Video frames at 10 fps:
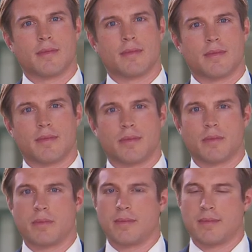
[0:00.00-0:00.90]

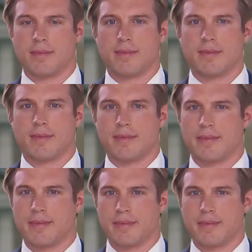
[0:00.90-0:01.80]

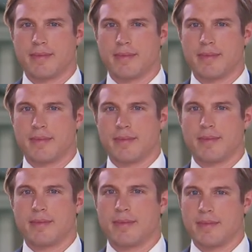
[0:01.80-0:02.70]

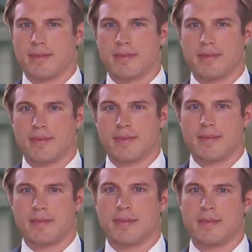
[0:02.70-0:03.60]

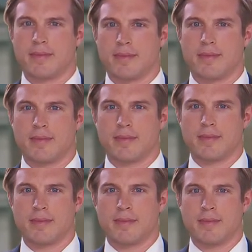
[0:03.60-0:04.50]

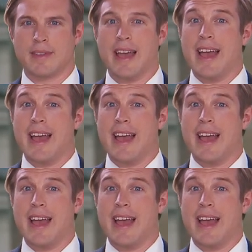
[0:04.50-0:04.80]
This person isn't speaking.